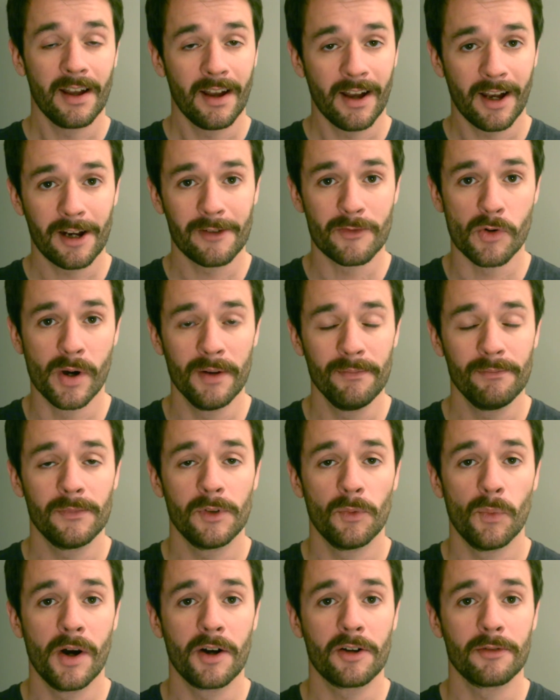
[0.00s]
Hi everyone,
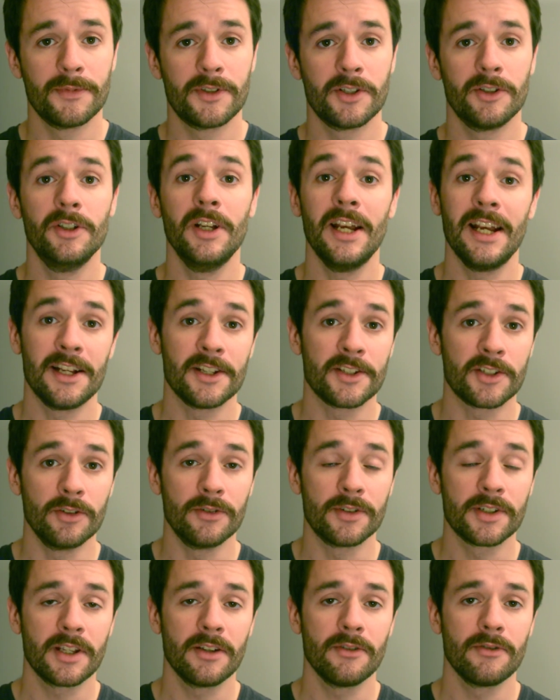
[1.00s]
welcome to SU
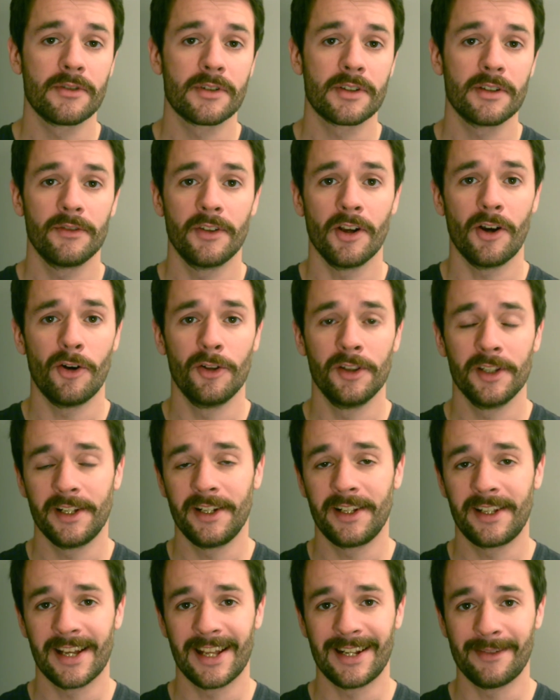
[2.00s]
Skills, the online
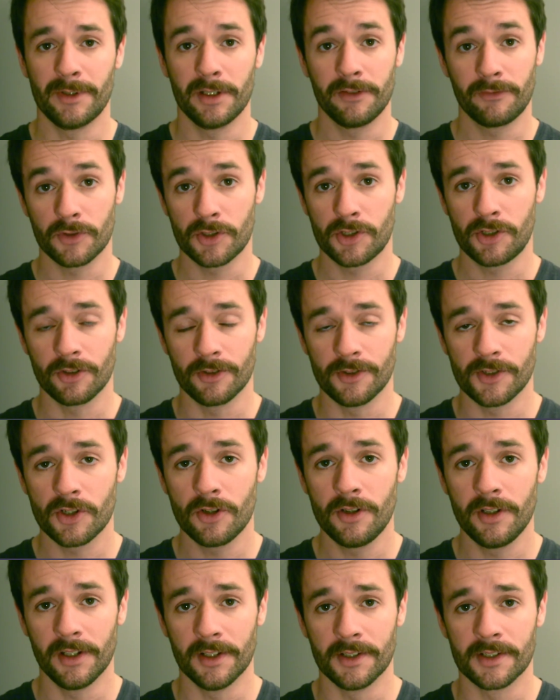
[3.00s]
academy for students'
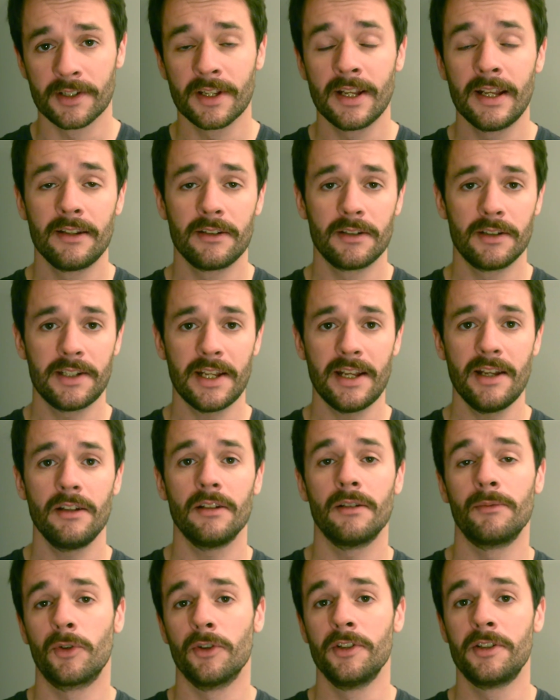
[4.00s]
unions. Today
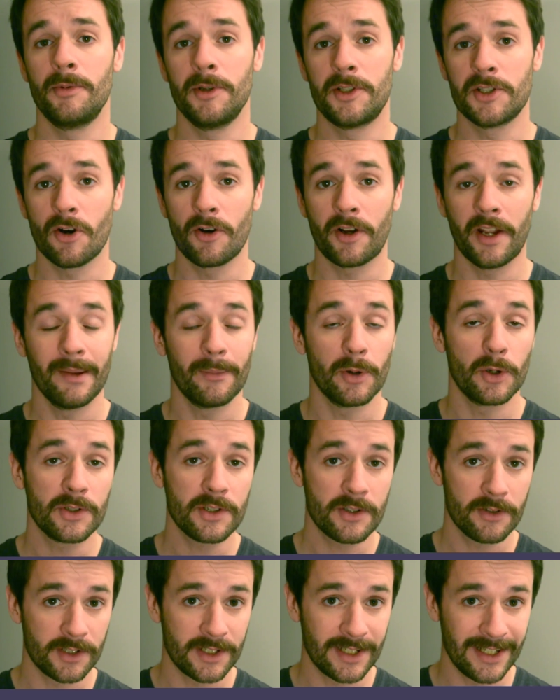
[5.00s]
I'm going to be talking about
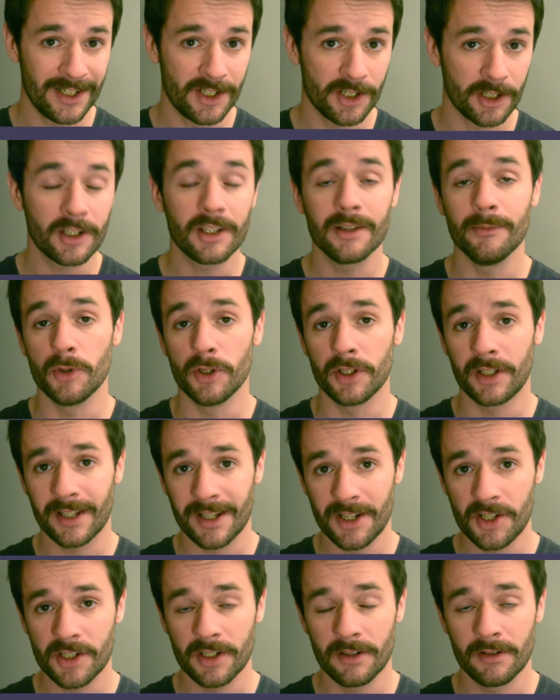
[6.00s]
strategic
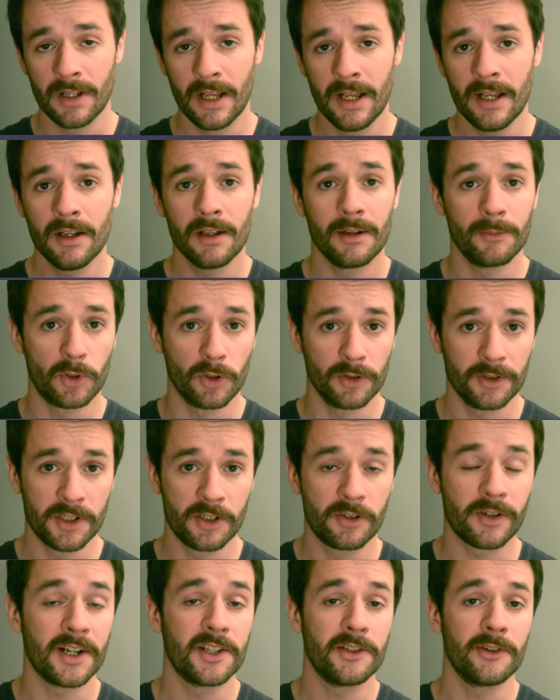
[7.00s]
communication. I'm going to
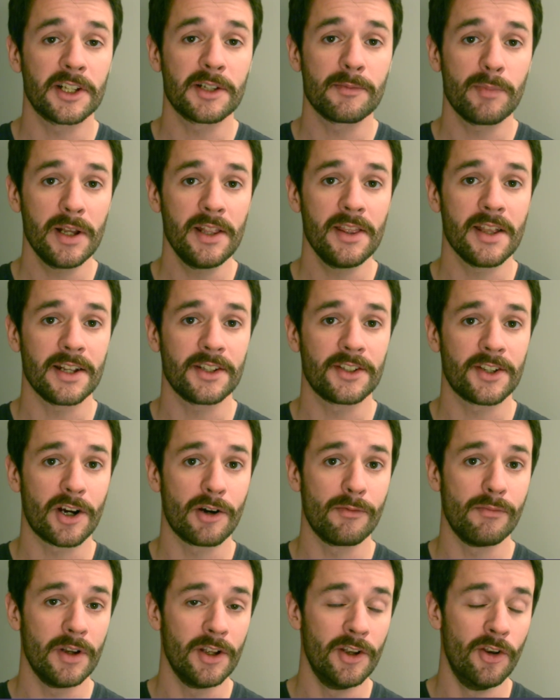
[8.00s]
try to explain that
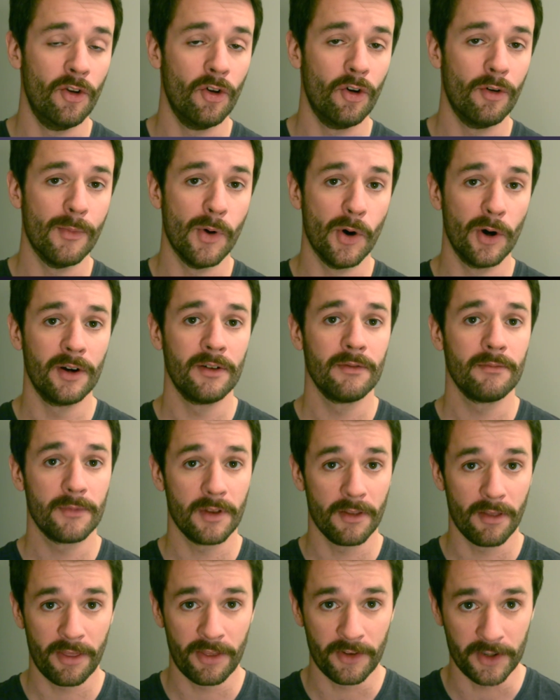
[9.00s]
term in no more
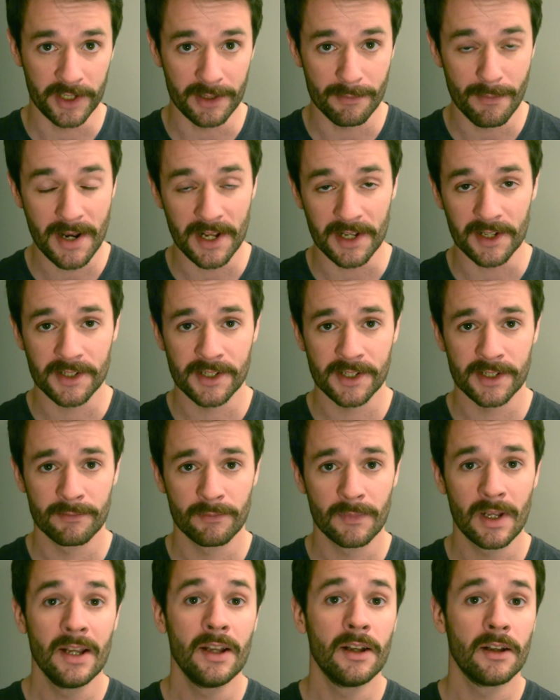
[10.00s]
than 3 minutes.
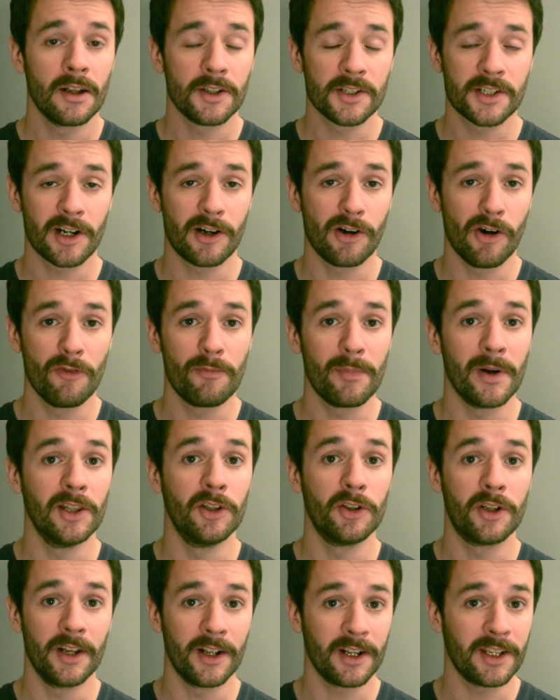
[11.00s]
I'll start off by
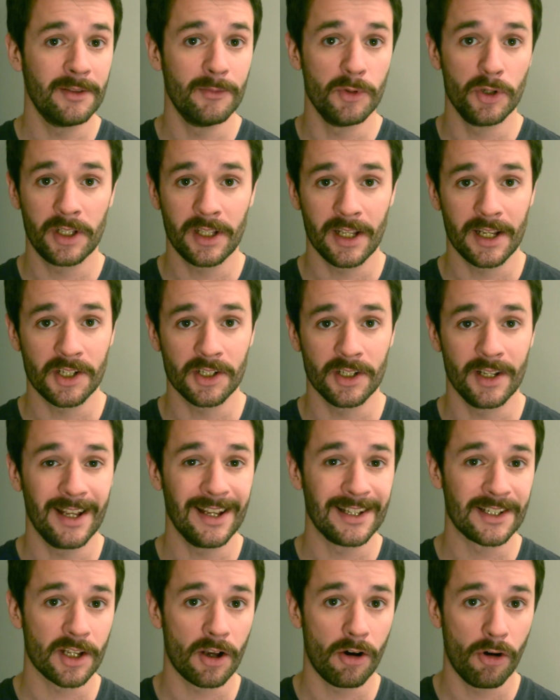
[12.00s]
looking at communication
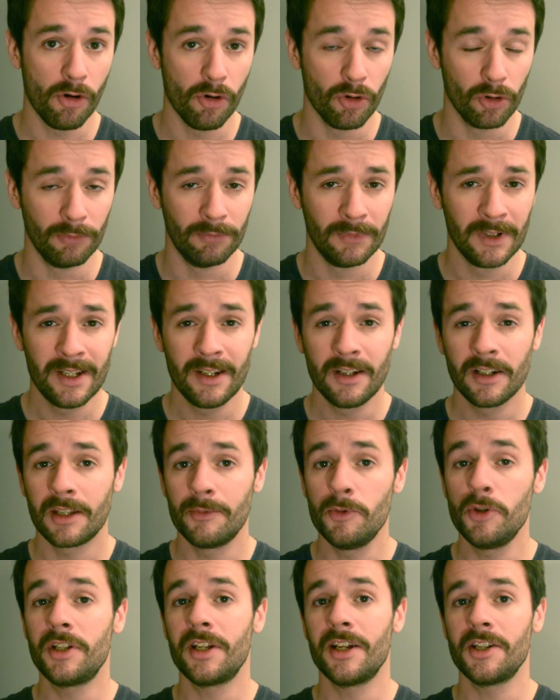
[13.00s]
as a whole.
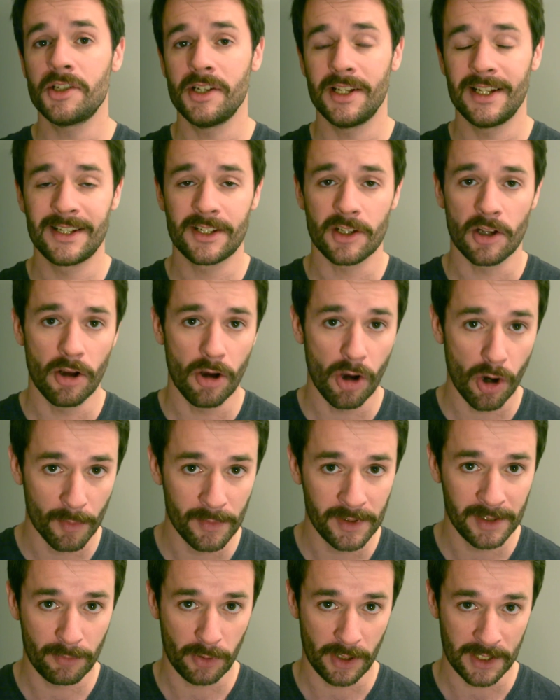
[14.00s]
Communication is
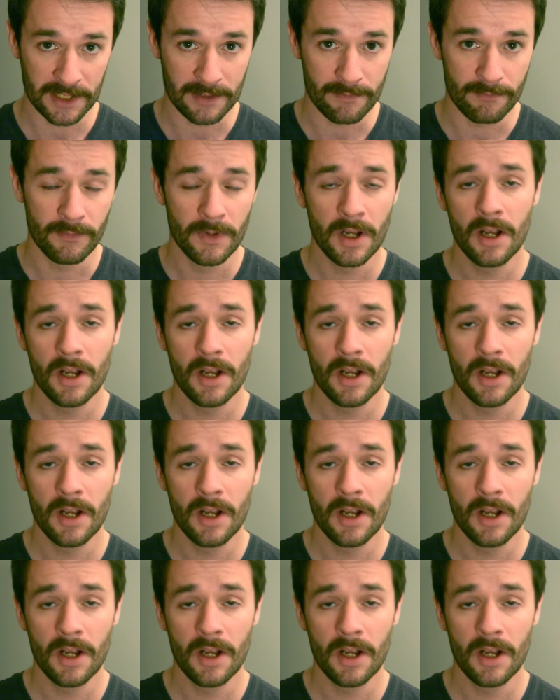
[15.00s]
omnipresent.